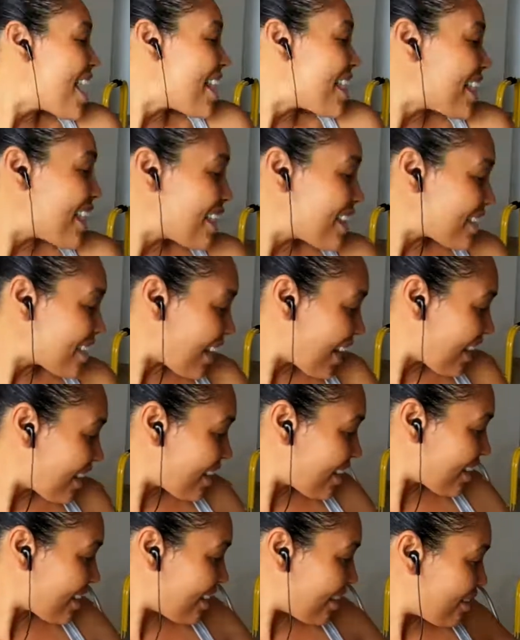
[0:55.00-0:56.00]
Then the second
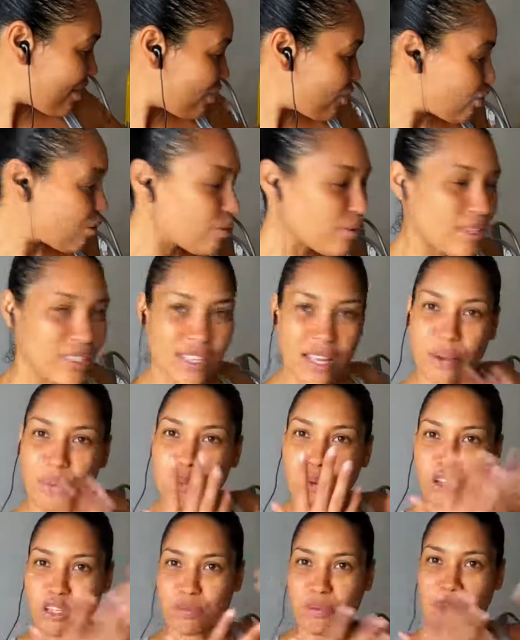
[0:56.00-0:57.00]
thing that I do is I
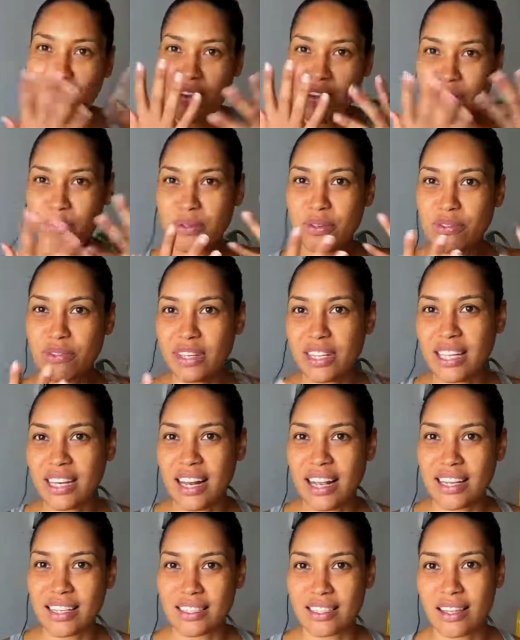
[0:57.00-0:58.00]
wash my face with a really
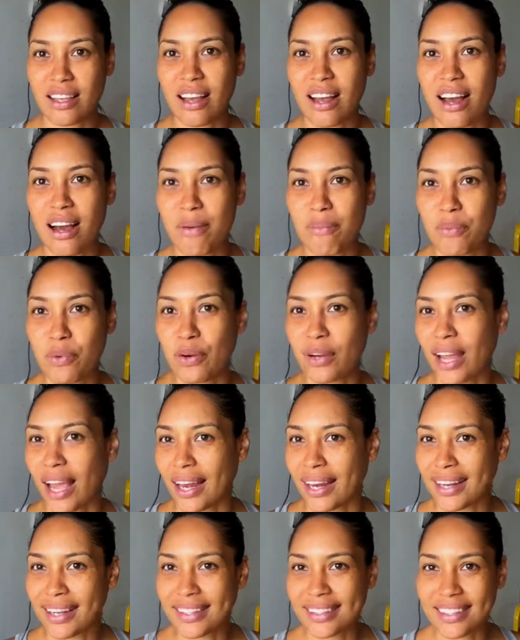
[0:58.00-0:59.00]
nice
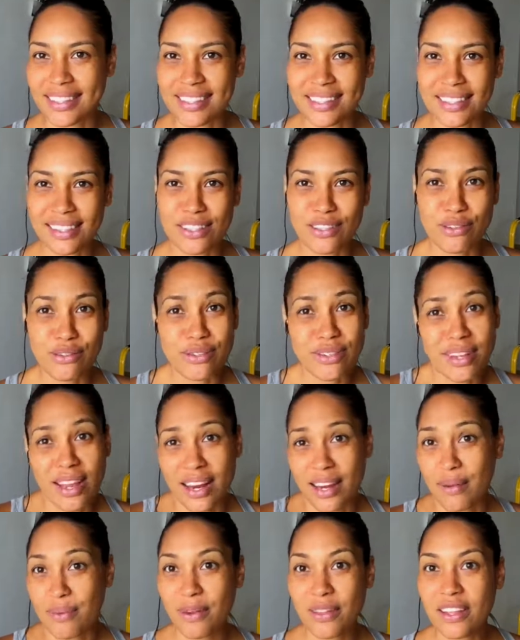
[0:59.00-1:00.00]
organic cleanser. Use
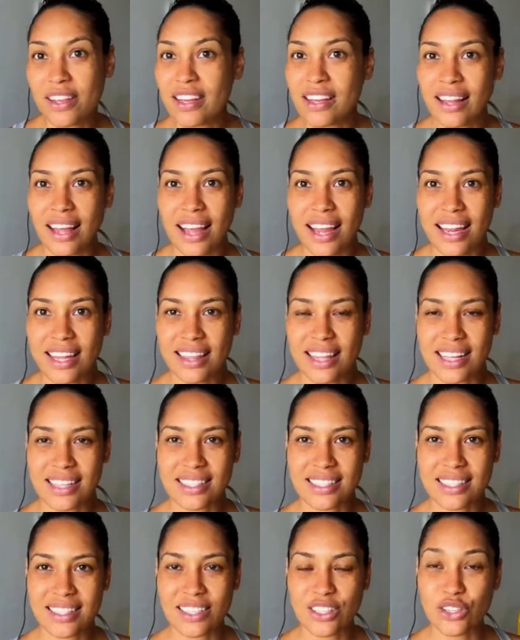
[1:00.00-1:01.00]
anyone that you like
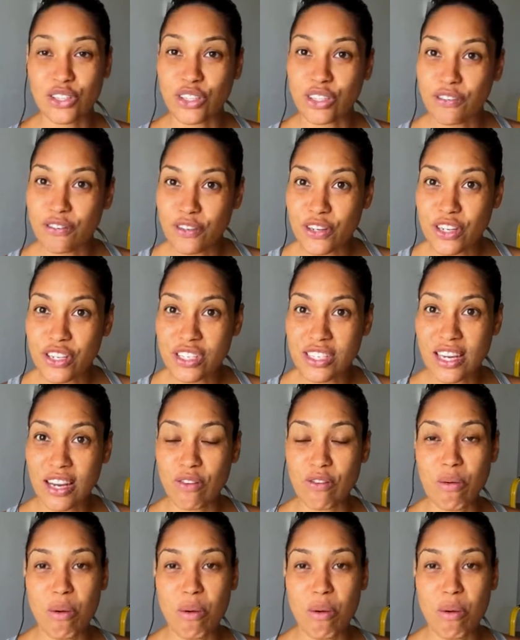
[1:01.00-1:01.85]
that's good for your skin.